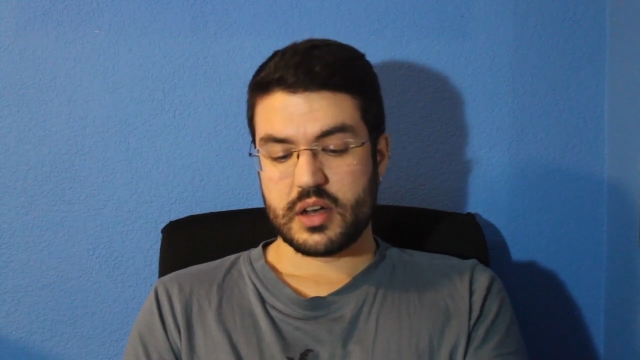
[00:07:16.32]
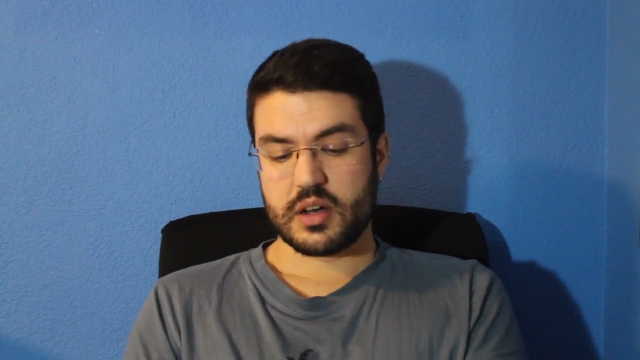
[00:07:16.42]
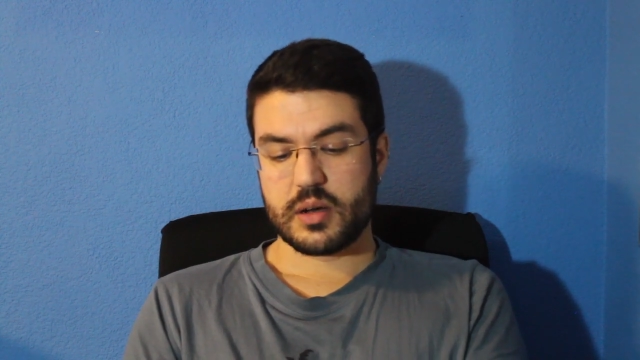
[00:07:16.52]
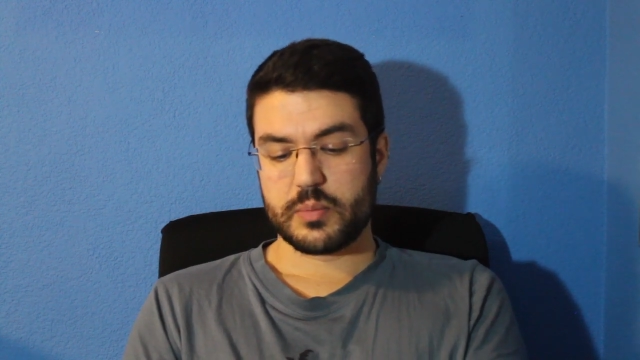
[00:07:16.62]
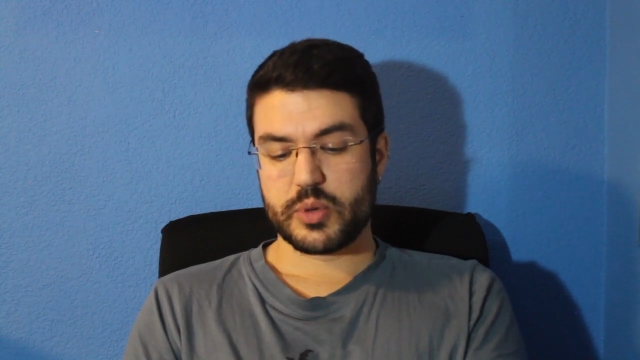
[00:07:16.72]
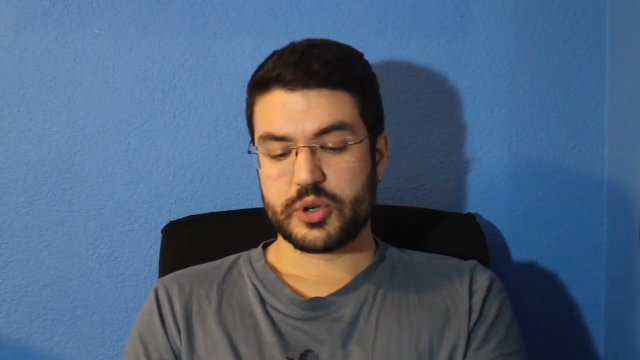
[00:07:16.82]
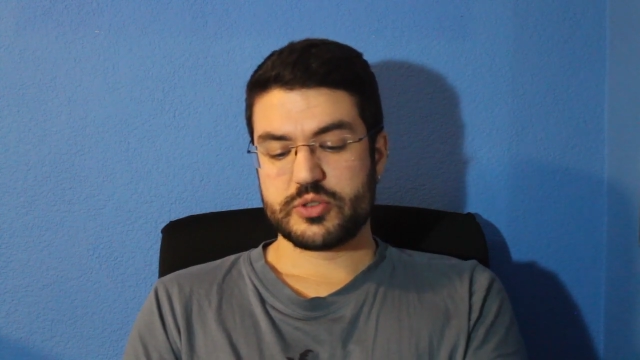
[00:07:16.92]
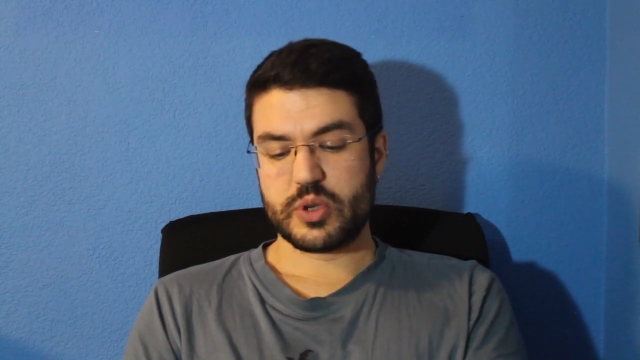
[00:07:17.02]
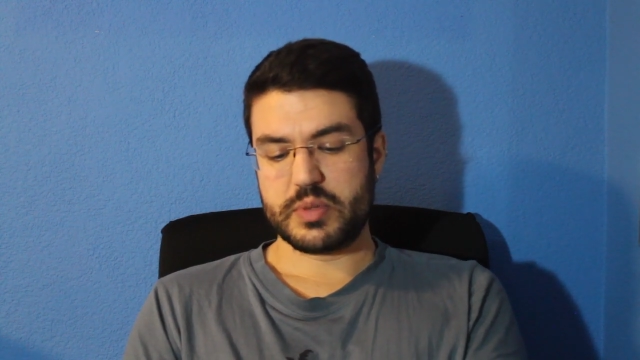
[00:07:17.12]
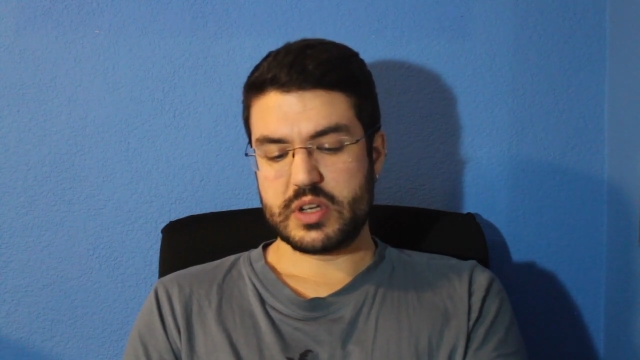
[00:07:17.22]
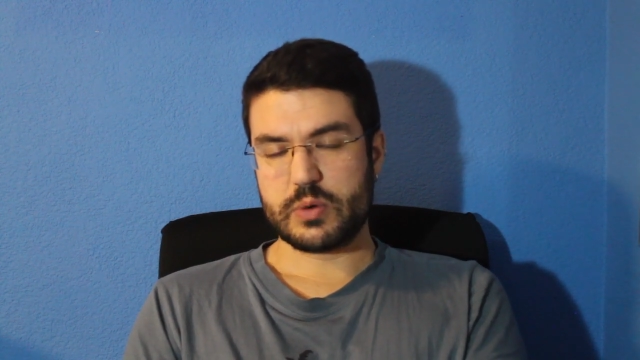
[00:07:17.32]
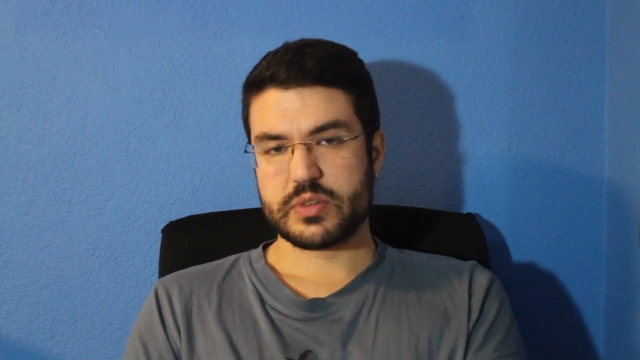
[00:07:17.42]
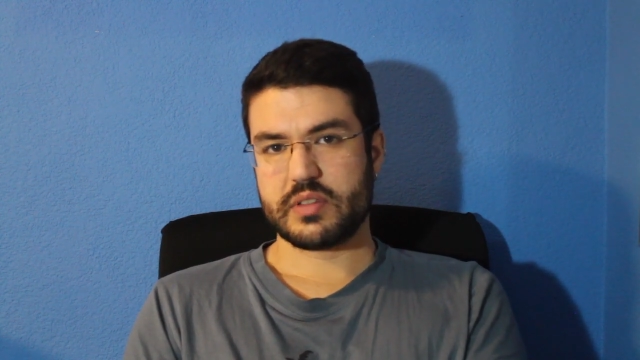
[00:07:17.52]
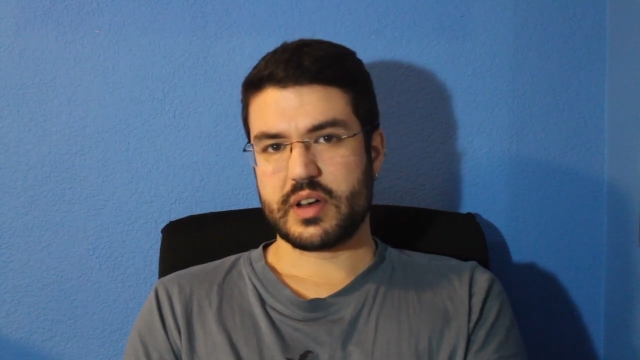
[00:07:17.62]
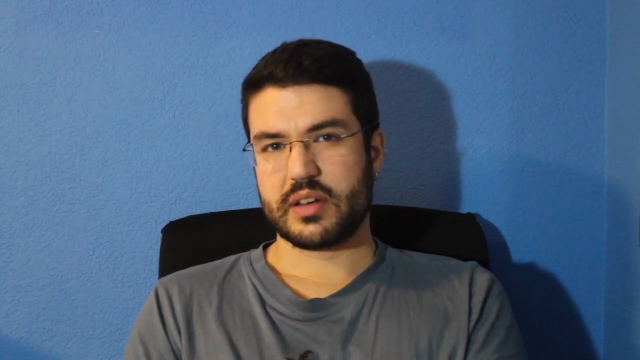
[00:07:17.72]
but it should be
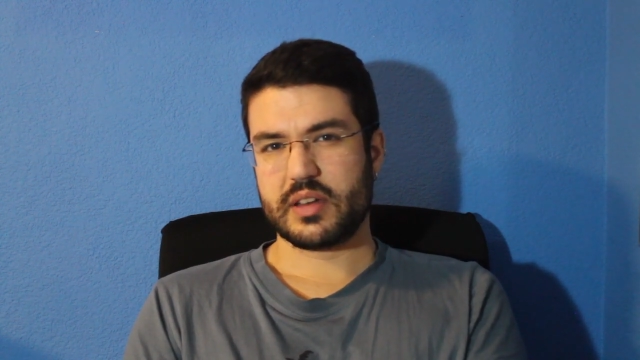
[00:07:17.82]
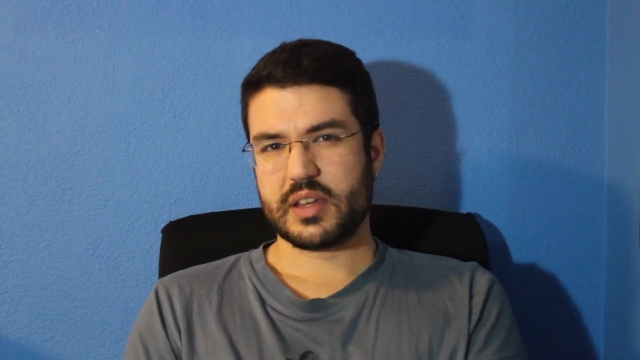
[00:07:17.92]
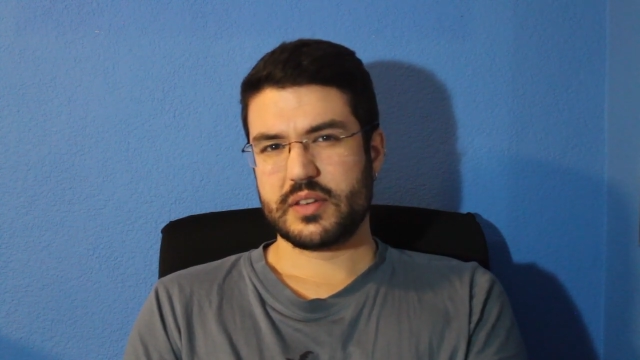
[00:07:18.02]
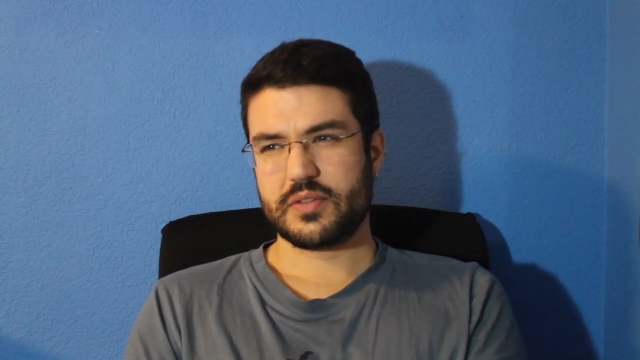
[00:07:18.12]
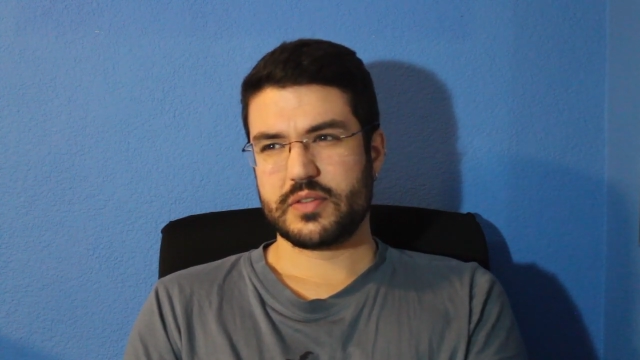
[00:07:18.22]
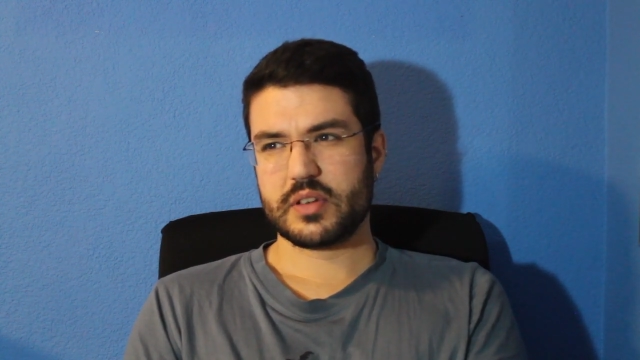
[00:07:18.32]
noted that if